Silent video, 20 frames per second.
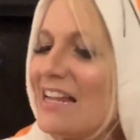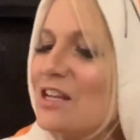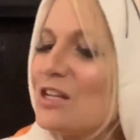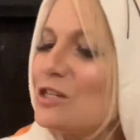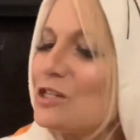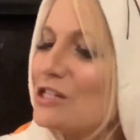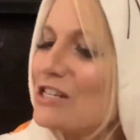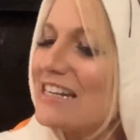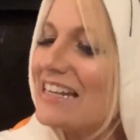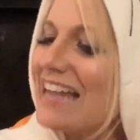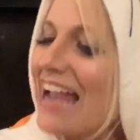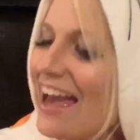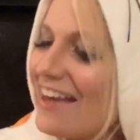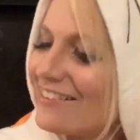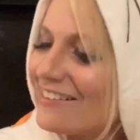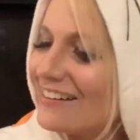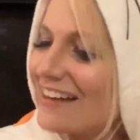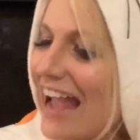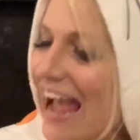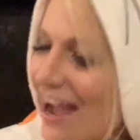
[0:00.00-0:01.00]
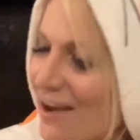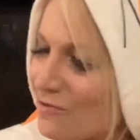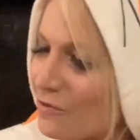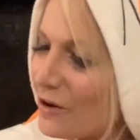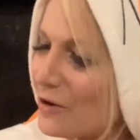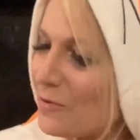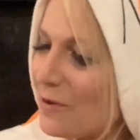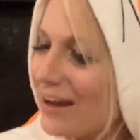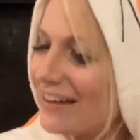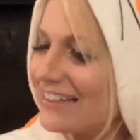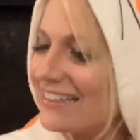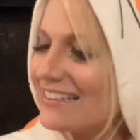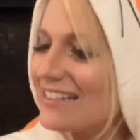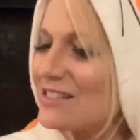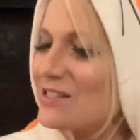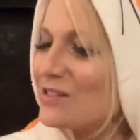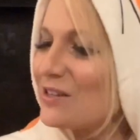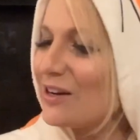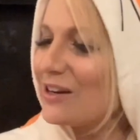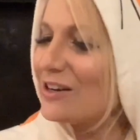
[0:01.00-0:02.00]
She gathered everyone in
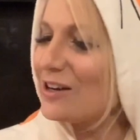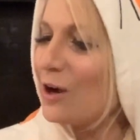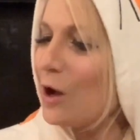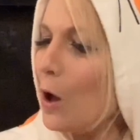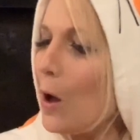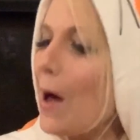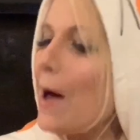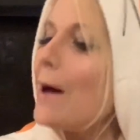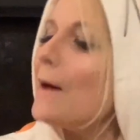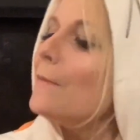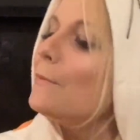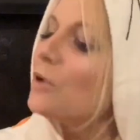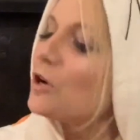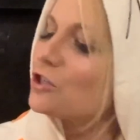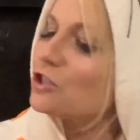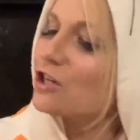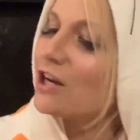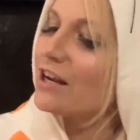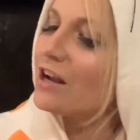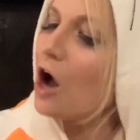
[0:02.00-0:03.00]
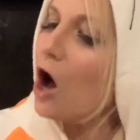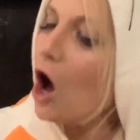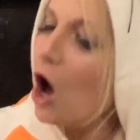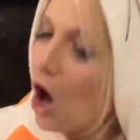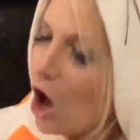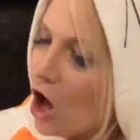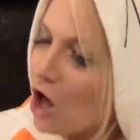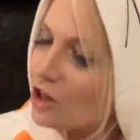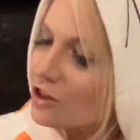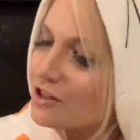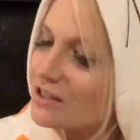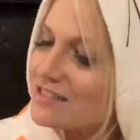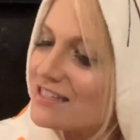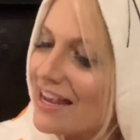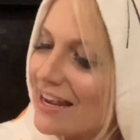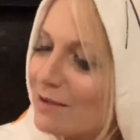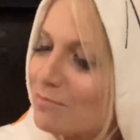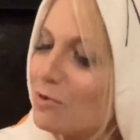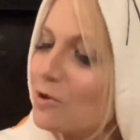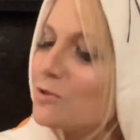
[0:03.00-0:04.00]
a circle, pushing all the
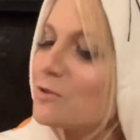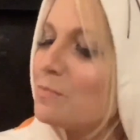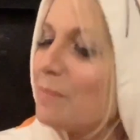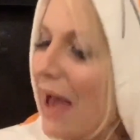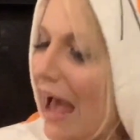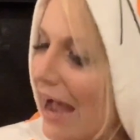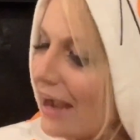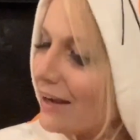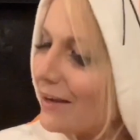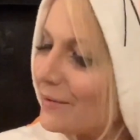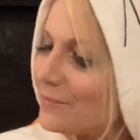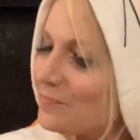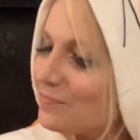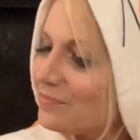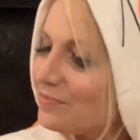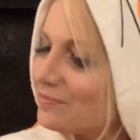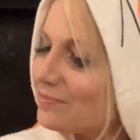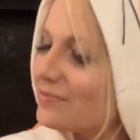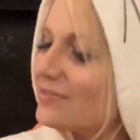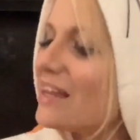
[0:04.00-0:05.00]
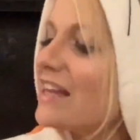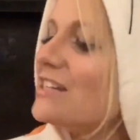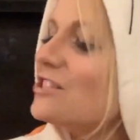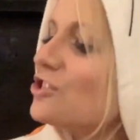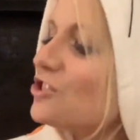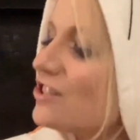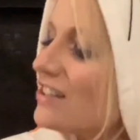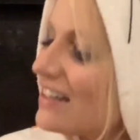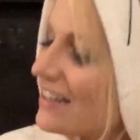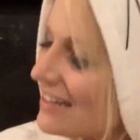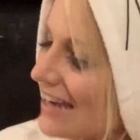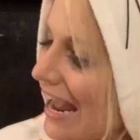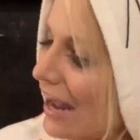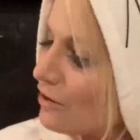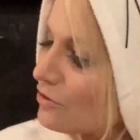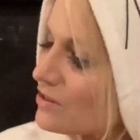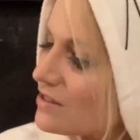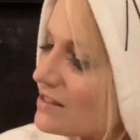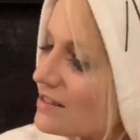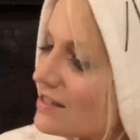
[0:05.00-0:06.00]
tables back. Then she
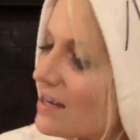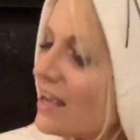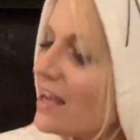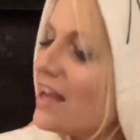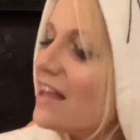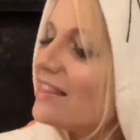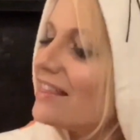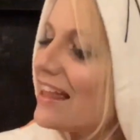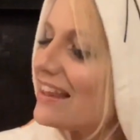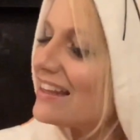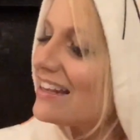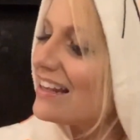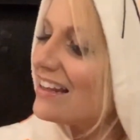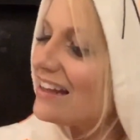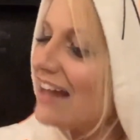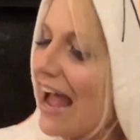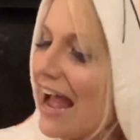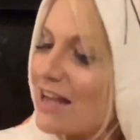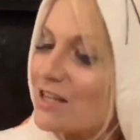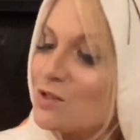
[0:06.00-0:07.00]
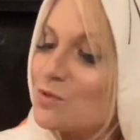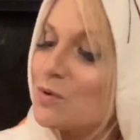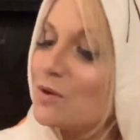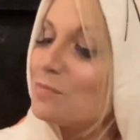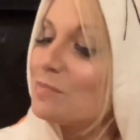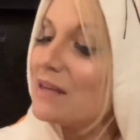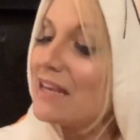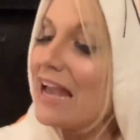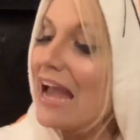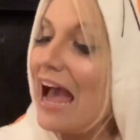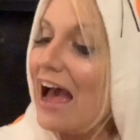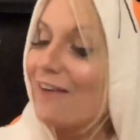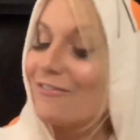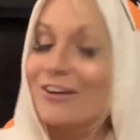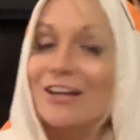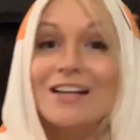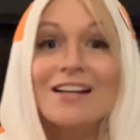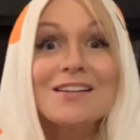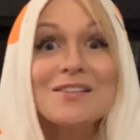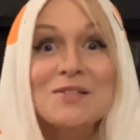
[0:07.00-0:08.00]
announced that the class would be
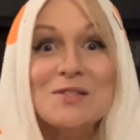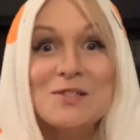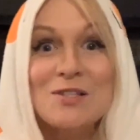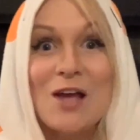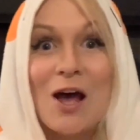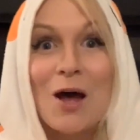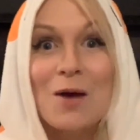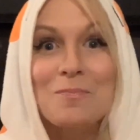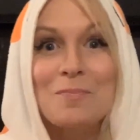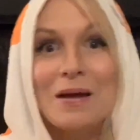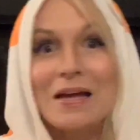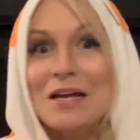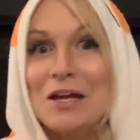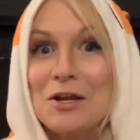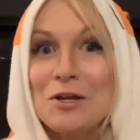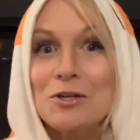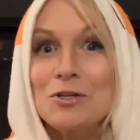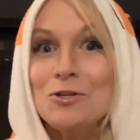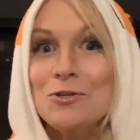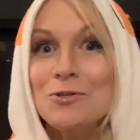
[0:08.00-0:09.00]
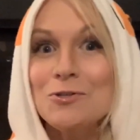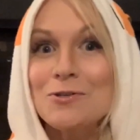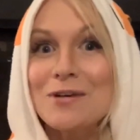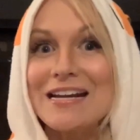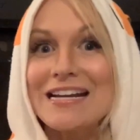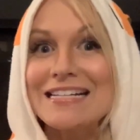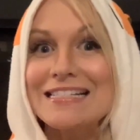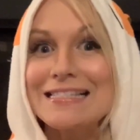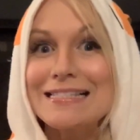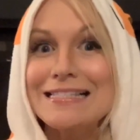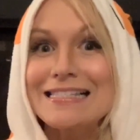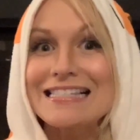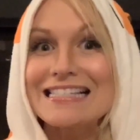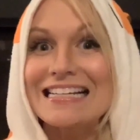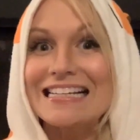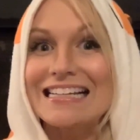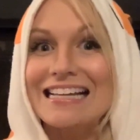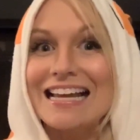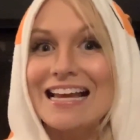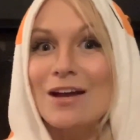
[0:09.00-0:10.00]
having some treats.
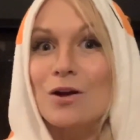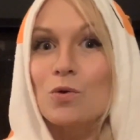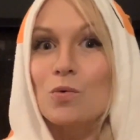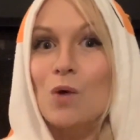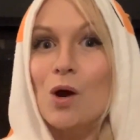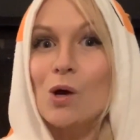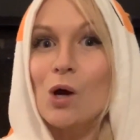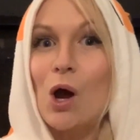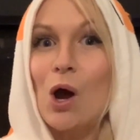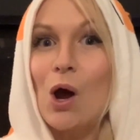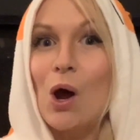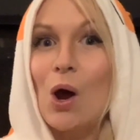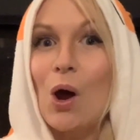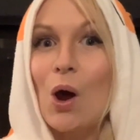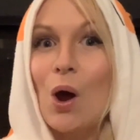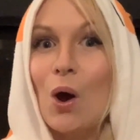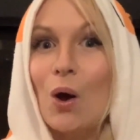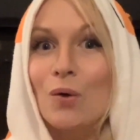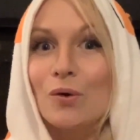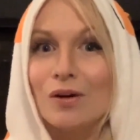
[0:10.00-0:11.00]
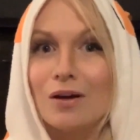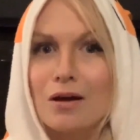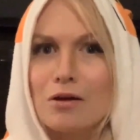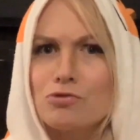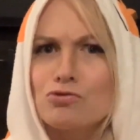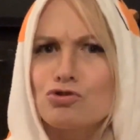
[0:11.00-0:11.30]
Woohoo!